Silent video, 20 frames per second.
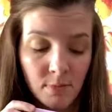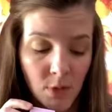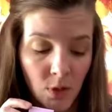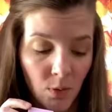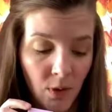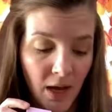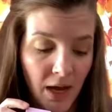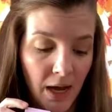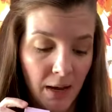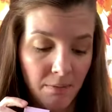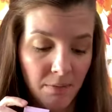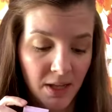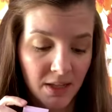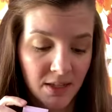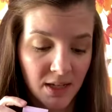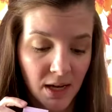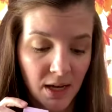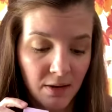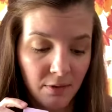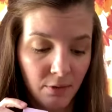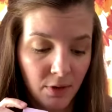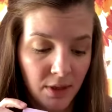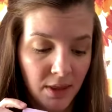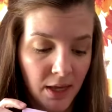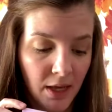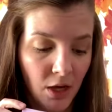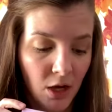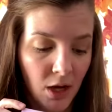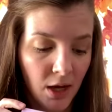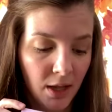Okay, that's kind of what they
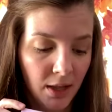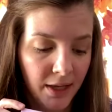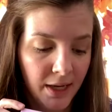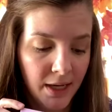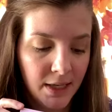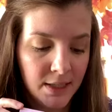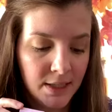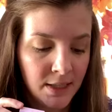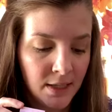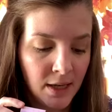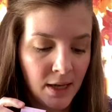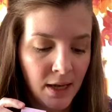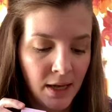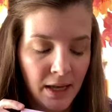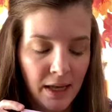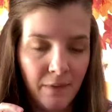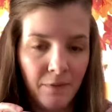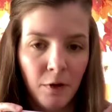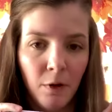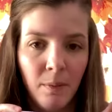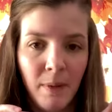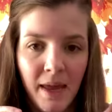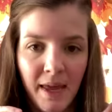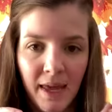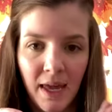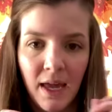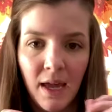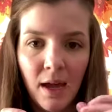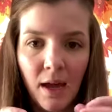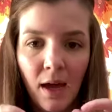call it. If you're
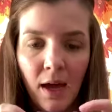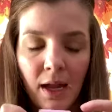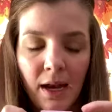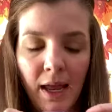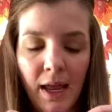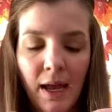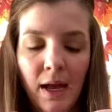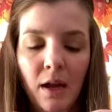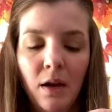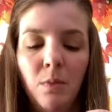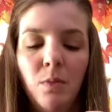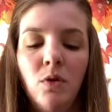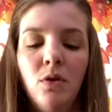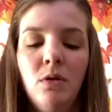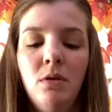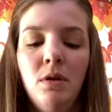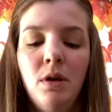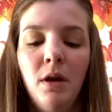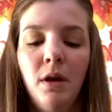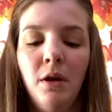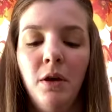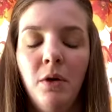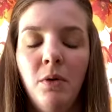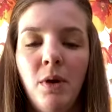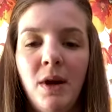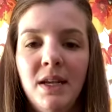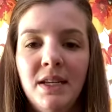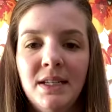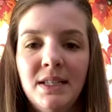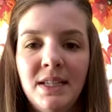making an animal, you're
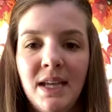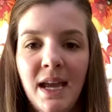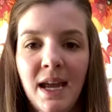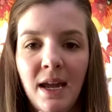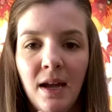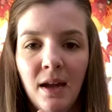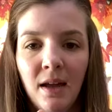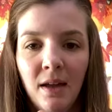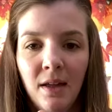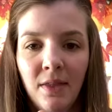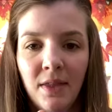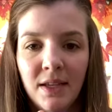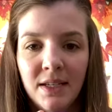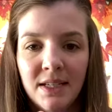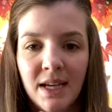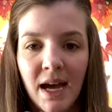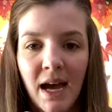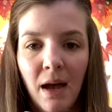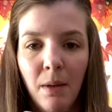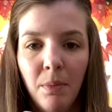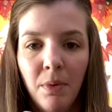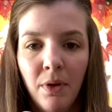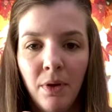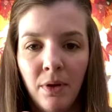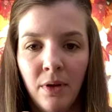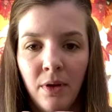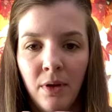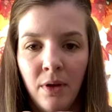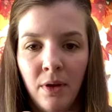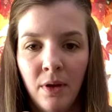going to take the top.
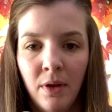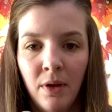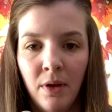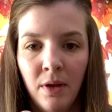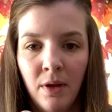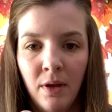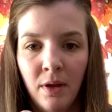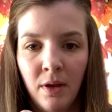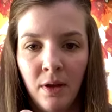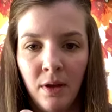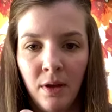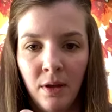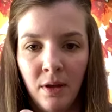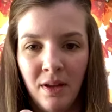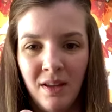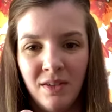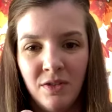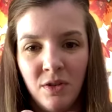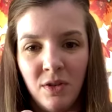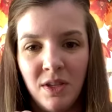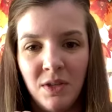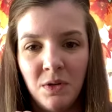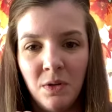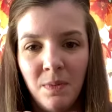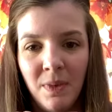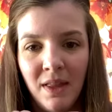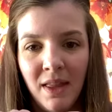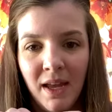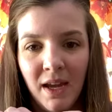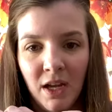So this would
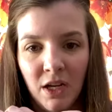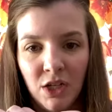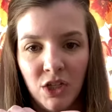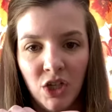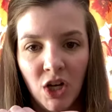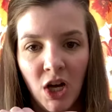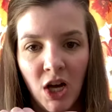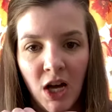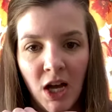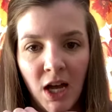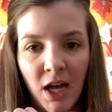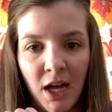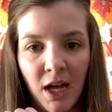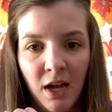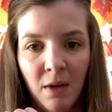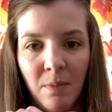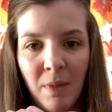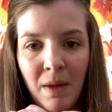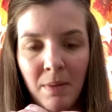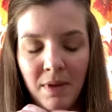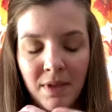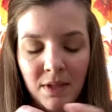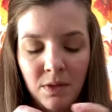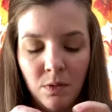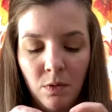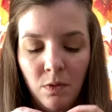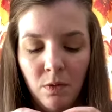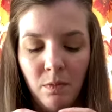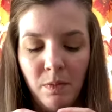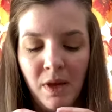be like a dog. Maybe this one
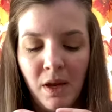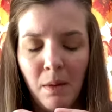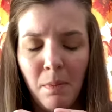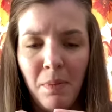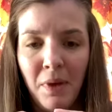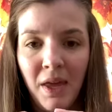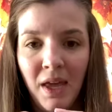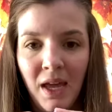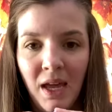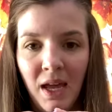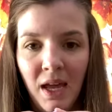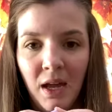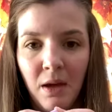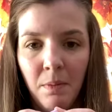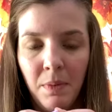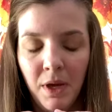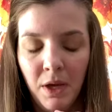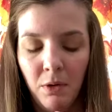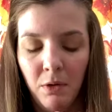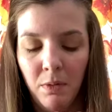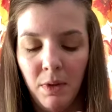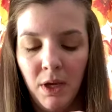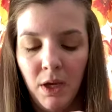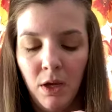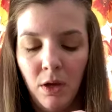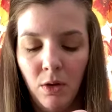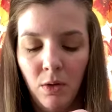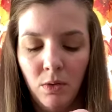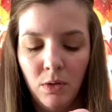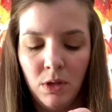would be a pig. A pig would be
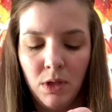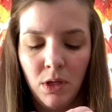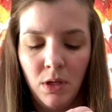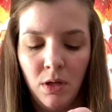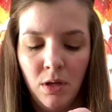cute.